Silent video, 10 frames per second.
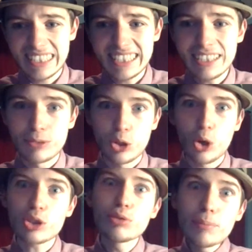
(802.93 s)
You've
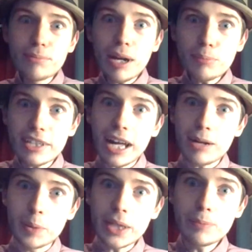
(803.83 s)
got to remember that,
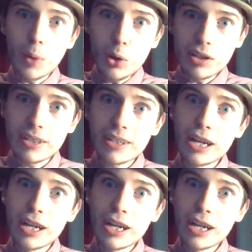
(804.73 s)
people!